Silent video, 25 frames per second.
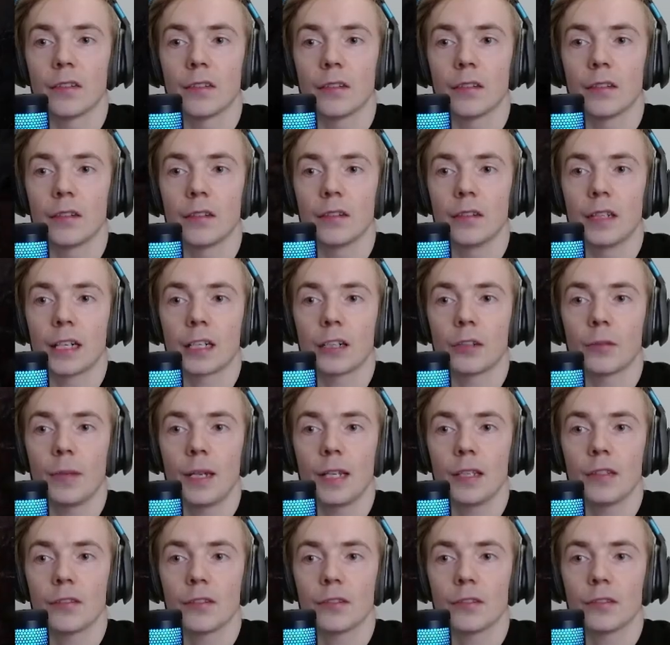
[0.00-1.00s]

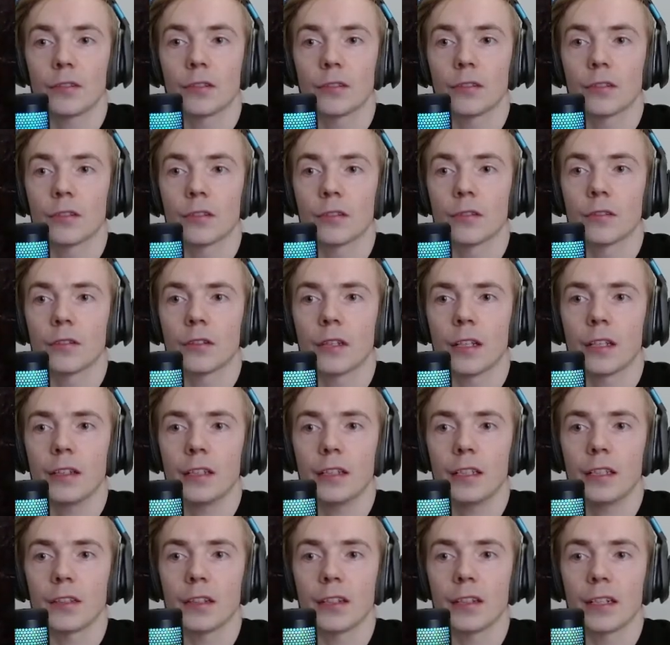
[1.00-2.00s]
Necromancer, or I
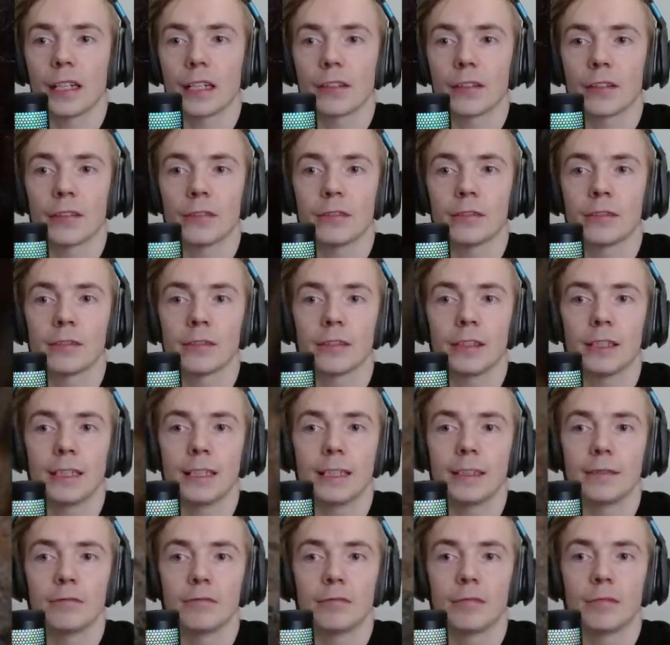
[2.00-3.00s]
think he's a Necro,
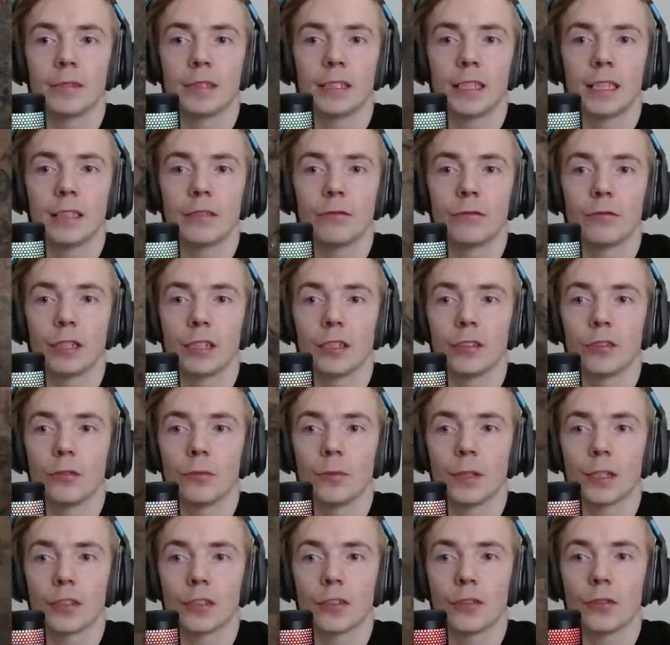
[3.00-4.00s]
didn't really do
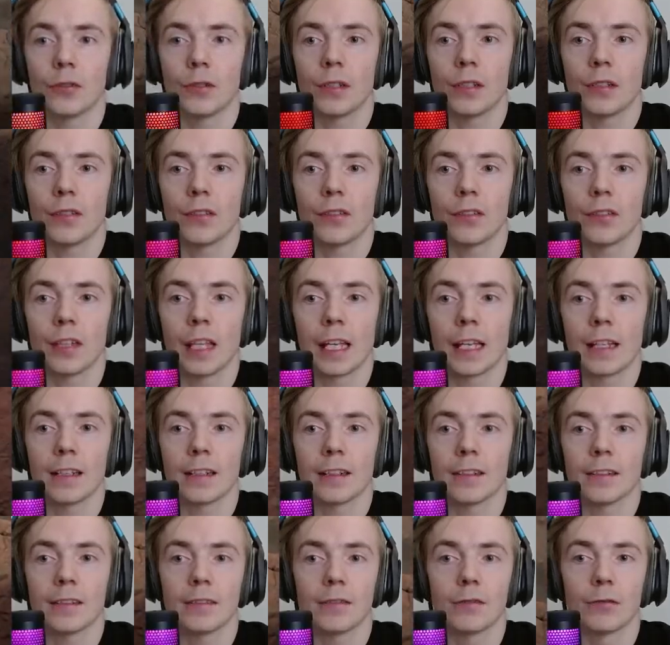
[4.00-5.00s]
much to us, so
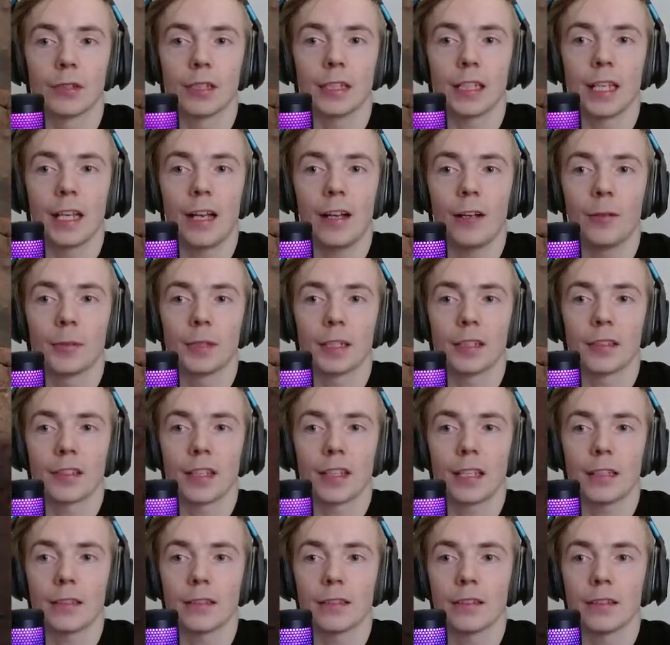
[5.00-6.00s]
that really helped us
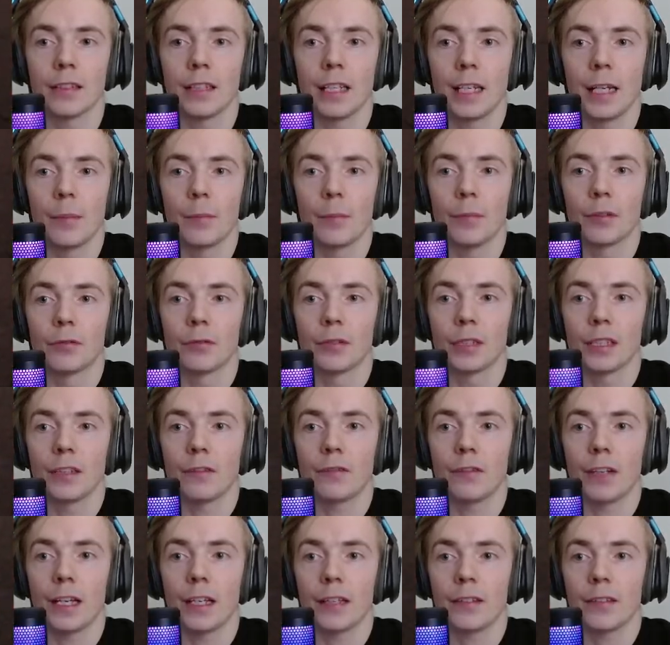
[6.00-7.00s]
kill him really
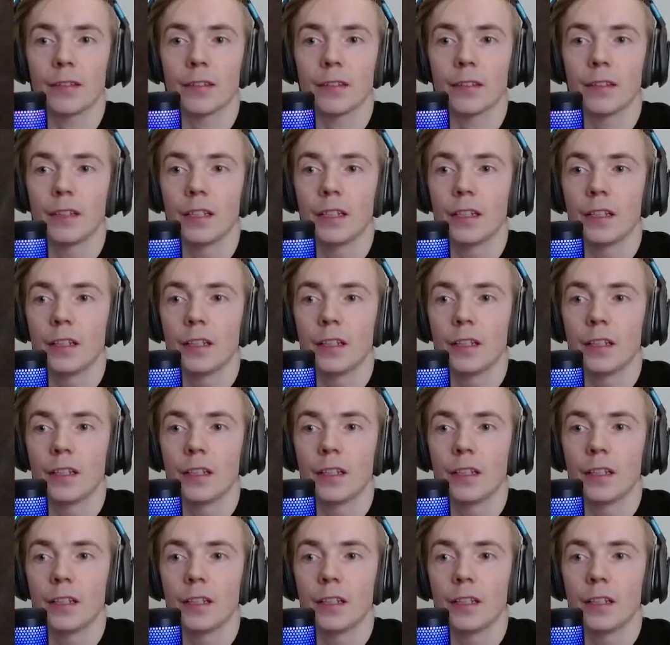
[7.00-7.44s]
fast.